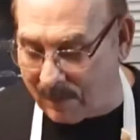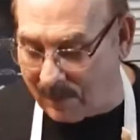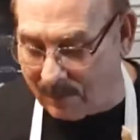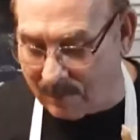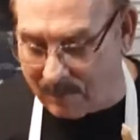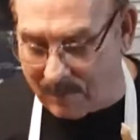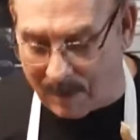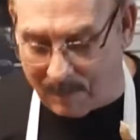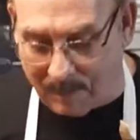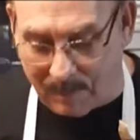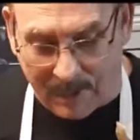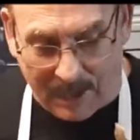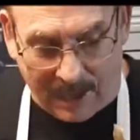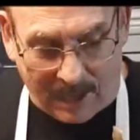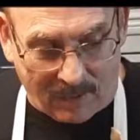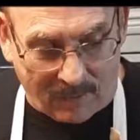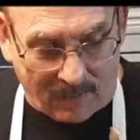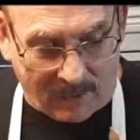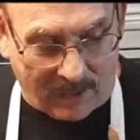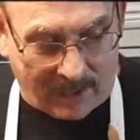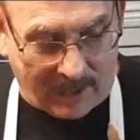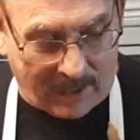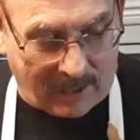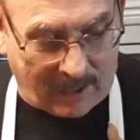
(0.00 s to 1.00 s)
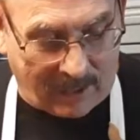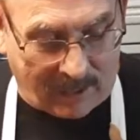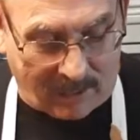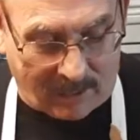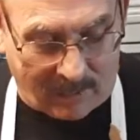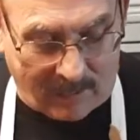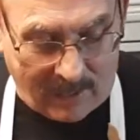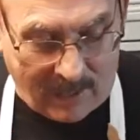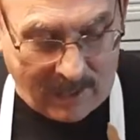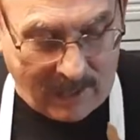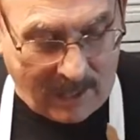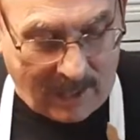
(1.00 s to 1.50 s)
of my pan right
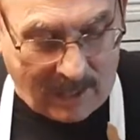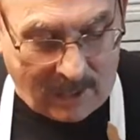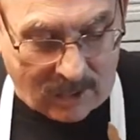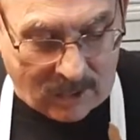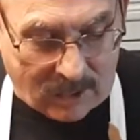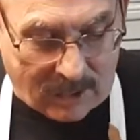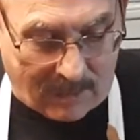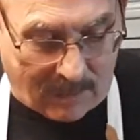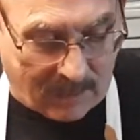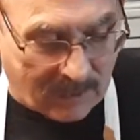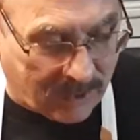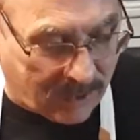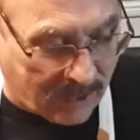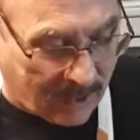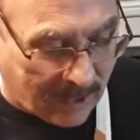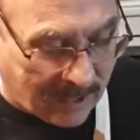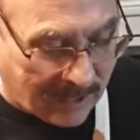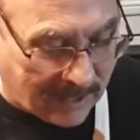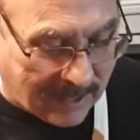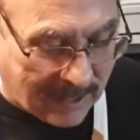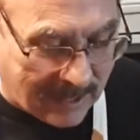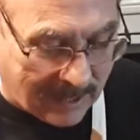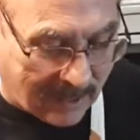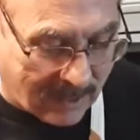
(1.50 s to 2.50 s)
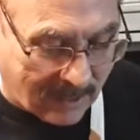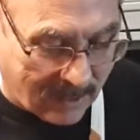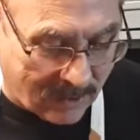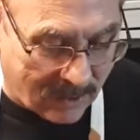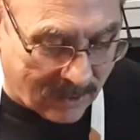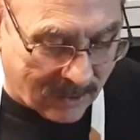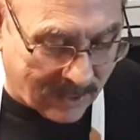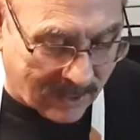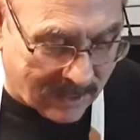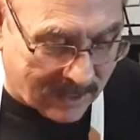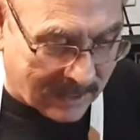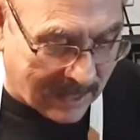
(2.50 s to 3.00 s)
here. So I'm going to set
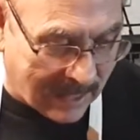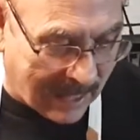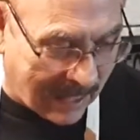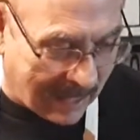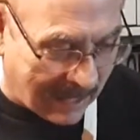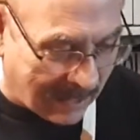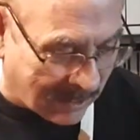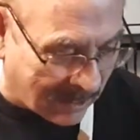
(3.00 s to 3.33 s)
those aside